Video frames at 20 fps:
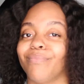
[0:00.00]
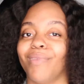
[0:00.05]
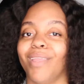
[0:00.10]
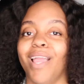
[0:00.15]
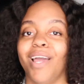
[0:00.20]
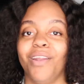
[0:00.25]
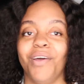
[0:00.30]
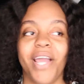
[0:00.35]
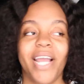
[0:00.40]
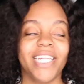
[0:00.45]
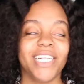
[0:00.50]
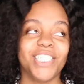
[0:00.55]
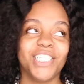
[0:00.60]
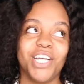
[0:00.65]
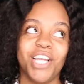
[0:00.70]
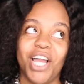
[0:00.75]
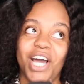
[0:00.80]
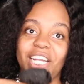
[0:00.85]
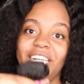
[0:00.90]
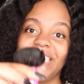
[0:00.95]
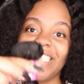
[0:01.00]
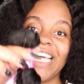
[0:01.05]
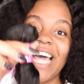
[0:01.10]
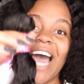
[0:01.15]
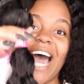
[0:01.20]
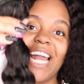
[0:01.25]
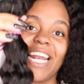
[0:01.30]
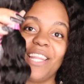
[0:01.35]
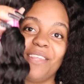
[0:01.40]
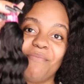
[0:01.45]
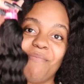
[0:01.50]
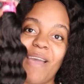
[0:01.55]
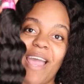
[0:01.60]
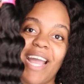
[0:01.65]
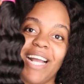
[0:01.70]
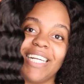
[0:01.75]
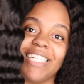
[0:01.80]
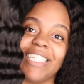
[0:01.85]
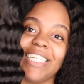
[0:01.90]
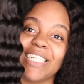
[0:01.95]
Y'all know I had to show y'all this out of the
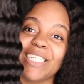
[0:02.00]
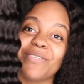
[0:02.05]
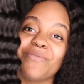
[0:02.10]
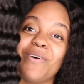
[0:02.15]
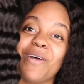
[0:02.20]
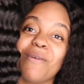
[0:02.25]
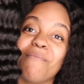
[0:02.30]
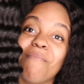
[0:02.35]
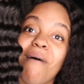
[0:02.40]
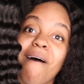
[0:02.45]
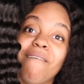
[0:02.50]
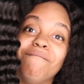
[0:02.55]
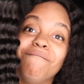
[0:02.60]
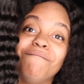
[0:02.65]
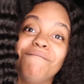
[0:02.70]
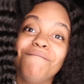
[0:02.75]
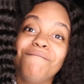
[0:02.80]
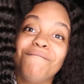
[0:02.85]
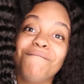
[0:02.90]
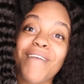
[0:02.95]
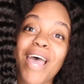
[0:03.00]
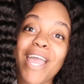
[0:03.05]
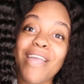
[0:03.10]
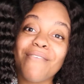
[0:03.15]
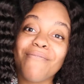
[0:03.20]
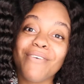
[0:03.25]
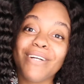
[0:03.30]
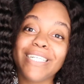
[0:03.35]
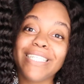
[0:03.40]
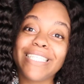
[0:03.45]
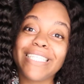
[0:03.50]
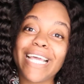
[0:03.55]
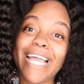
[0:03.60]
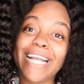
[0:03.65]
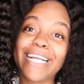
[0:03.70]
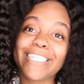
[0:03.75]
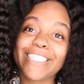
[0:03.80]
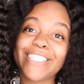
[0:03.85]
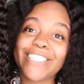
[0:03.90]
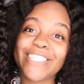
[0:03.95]
pack because this is one of my favorite
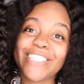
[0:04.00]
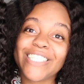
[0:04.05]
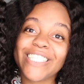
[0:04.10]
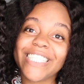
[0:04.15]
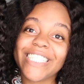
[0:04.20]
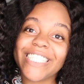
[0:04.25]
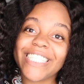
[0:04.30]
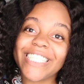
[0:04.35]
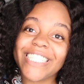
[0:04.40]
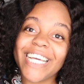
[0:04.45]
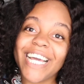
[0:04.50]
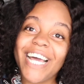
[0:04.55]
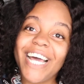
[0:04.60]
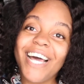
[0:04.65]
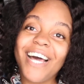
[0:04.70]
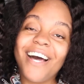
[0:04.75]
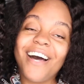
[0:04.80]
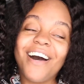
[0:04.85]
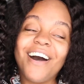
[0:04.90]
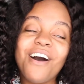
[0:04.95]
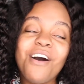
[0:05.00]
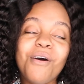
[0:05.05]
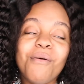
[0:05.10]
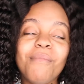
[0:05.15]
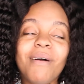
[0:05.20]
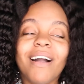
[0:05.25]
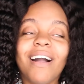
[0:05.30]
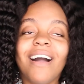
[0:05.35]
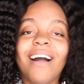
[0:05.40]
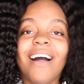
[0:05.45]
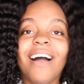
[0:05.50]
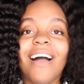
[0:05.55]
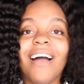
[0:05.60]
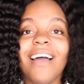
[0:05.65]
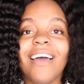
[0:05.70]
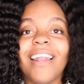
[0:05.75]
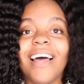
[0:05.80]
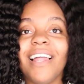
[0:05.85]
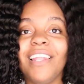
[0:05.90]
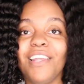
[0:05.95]
textures. Oh my God.
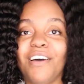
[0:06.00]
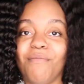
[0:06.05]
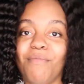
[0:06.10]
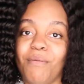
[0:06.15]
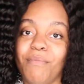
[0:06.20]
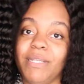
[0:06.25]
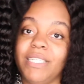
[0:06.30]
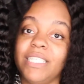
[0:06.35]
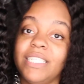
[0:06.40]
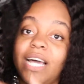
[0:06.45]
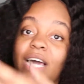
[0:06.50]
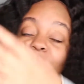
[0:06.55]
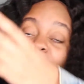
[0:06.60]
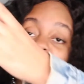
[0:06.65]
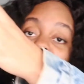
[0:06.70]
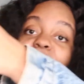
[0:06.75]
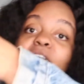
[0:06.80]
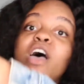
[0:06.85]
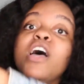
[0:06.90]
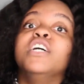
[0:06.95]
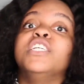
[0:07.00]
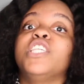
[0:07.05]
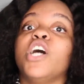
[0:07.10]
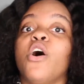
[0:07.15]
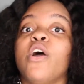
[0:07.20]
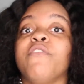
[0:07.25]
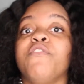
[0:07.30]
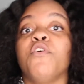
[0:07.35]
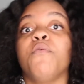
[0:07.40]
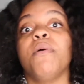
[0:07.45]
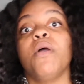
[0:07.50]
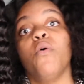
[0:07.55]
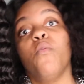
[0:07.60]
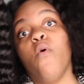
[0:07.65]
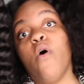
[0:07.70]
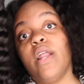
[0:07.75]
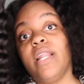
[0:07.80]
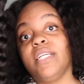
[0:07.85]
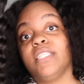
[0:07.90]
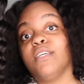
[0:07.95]
I love Burmese exotic wave. So if you've been
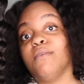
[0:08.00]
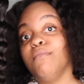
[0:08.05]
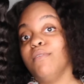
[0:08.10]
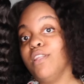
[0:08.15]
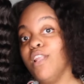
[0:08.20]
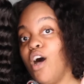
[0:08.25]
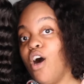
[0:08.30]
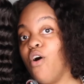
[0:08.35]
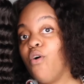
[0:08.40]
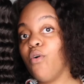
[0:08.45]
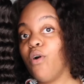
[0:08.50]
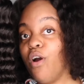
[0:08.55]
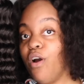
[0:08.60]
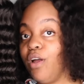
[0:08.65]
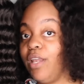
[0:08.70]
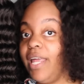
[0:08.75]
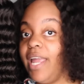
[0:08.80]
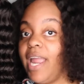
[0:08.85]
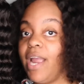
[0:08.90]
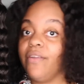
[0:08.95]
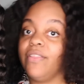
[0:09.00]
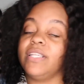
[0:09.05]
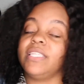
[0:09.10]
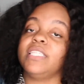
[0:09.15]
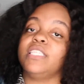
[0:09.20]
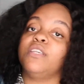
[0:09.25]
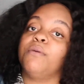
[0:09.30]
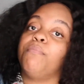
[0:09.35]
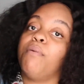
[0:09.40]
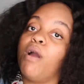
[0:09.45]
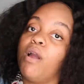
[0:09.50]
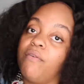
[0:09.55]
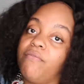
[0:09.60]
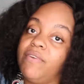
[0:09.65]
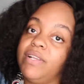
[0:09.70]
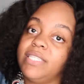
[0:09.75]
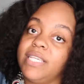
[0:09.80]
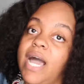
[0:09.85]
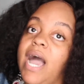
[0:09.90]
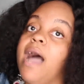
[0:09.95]
wanting some long curly hair, this is the
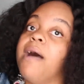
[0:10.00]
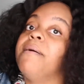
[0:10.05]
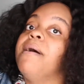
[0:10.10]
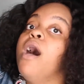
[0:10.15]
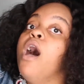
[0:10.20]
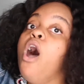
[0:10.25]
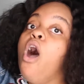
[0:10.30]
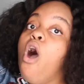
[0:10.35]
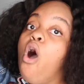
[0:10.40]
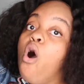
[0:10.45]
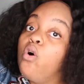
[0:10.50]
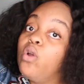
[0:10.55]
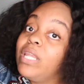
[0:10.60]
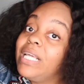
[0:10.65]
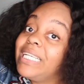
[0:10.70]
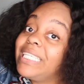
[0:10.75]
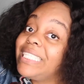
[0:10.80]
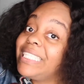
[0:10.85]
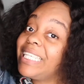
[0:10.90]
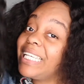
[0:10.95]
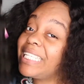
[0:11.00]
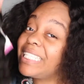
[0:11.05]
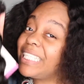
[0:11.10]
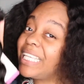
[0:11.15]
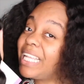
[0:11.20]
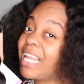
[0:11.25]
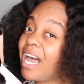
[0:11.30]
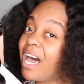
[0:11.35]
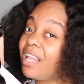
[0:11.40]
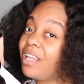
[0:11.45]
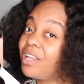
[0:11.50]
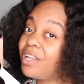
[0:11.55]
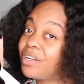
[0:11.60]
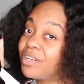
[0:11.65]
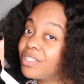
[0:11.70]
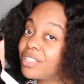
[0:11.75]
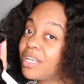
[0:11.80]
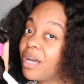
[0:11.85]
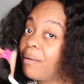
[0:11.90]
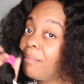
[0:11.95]
perfect time. Only
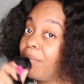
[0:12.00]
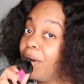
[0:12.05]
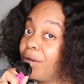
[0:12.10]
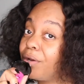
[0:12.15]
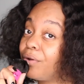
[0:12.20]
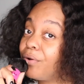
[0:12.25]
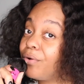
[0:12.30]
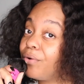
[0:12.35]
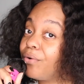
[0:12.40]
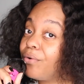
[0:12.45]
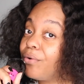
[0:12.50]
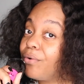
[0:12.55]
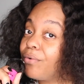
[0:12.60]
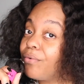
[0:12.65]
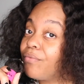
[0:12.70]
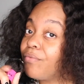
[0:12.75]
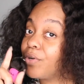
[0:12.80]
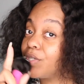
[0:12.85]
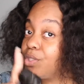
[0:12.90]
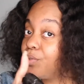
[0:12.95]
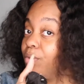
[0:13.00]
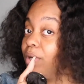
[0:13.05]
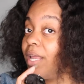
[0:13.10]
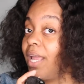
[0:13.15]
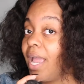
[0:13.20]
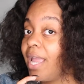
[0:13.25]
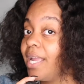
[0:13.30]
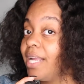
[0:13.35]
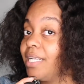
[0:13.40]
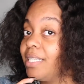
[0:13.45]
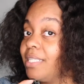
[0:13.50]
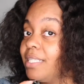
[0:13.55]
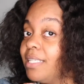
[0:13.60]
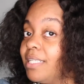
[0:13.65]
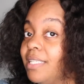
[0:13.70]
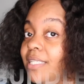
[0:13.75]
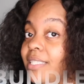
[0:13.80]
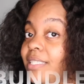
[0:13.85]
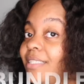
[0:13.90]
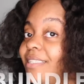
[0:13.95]
$60 a bundle for 28
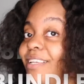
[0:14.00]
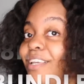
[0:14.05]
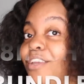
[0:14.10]
inches.